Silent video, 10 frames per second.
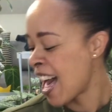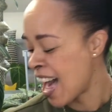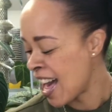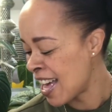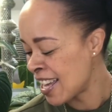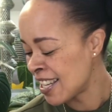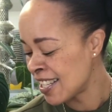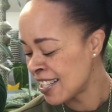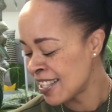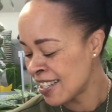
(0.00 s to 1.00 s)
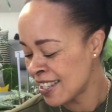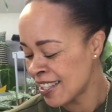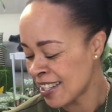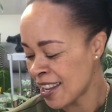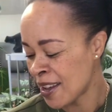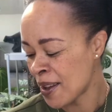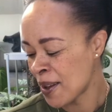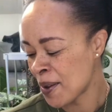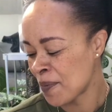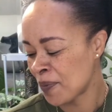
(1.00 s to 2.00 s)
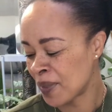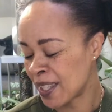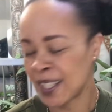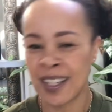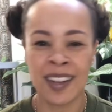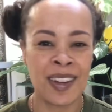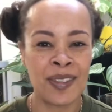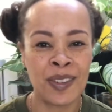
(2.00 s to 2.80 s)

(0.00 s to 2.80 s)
And I have